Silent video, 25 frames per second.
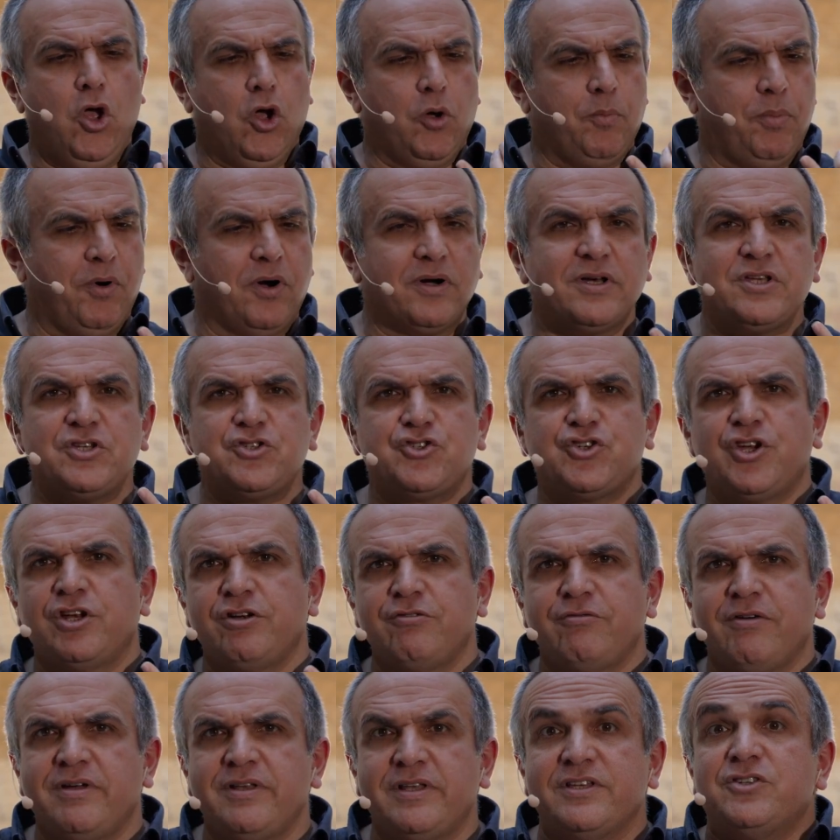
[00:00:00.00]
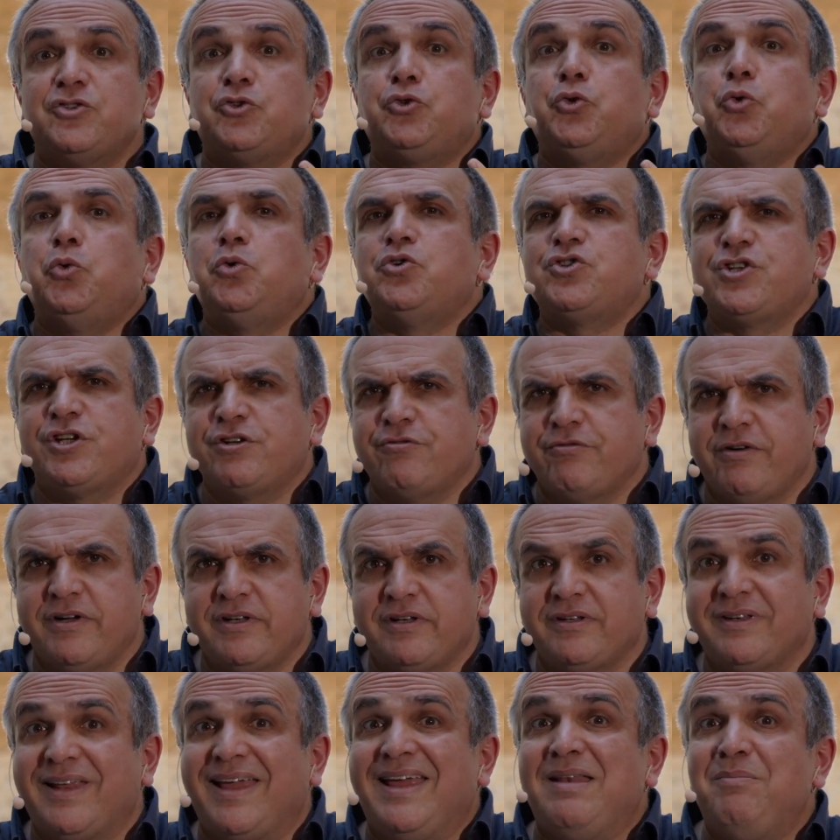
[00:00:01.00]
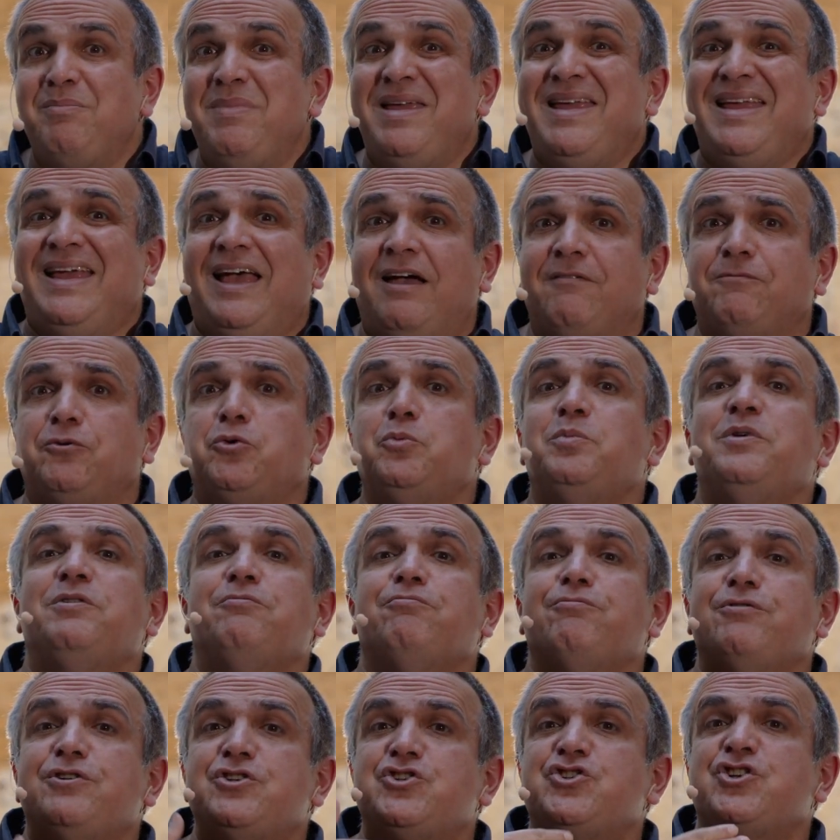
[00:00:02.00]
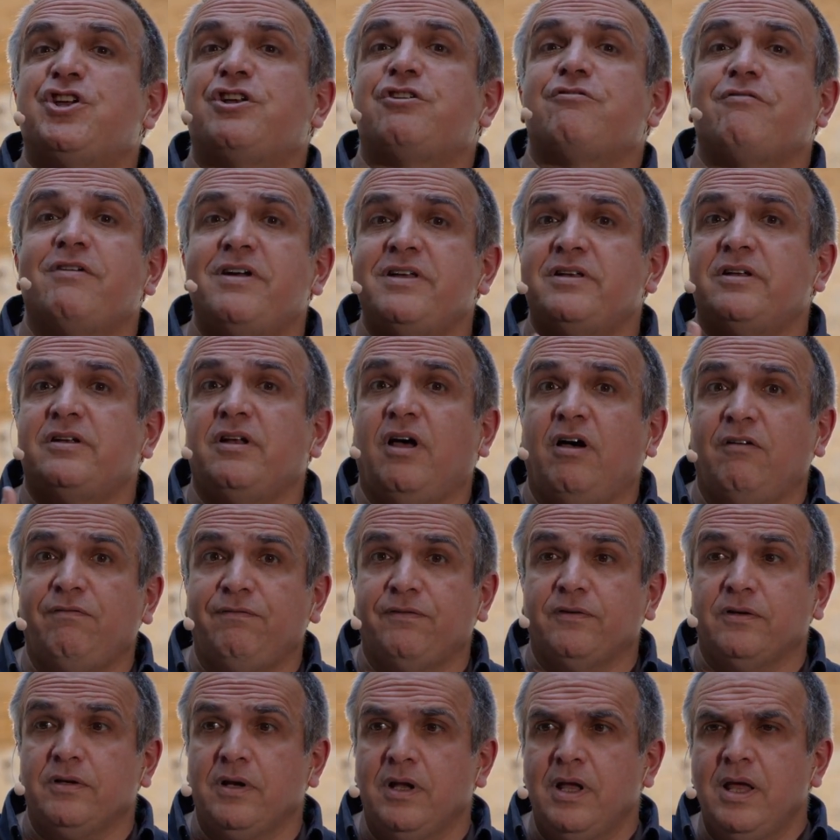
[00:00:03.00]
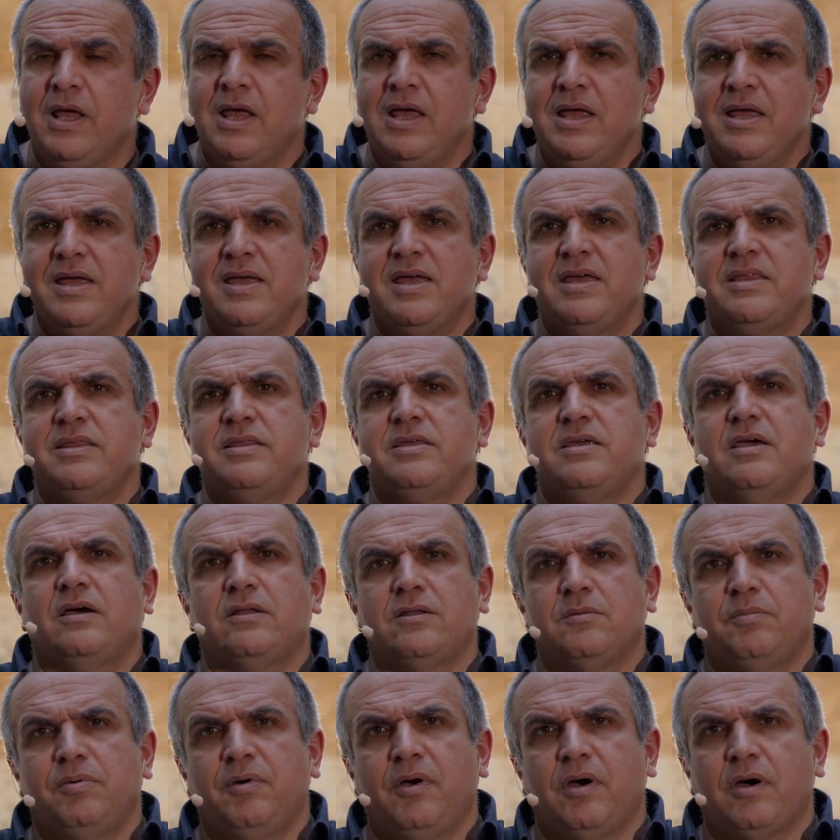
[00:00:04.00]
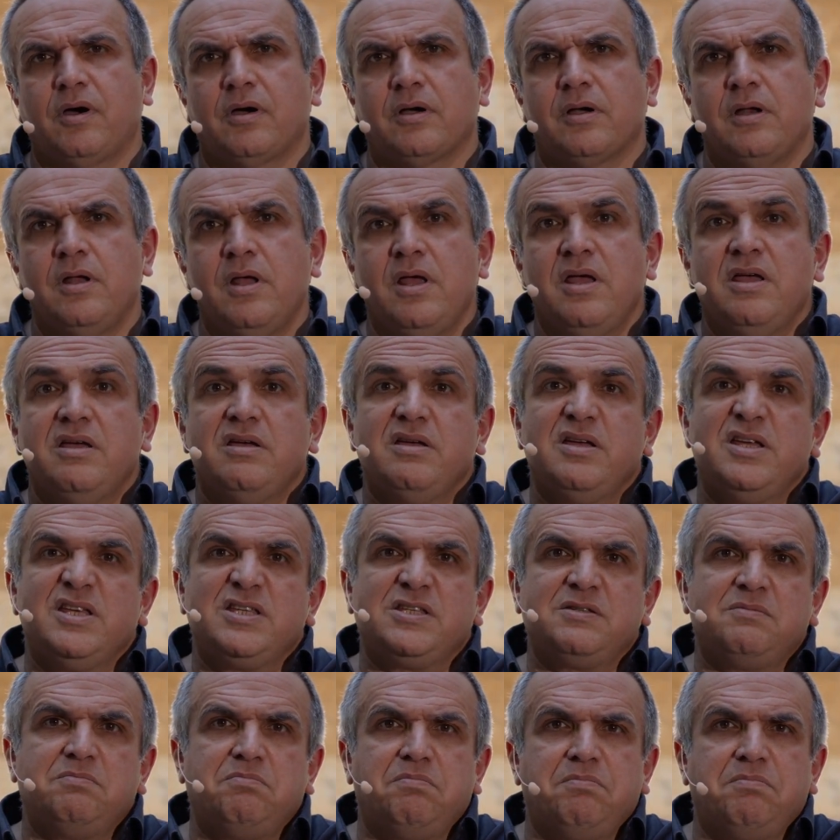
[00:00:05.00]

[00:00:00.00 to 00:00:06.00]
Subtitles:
A part is generated, is tool generated, and may have to be regenerated often, and the other part is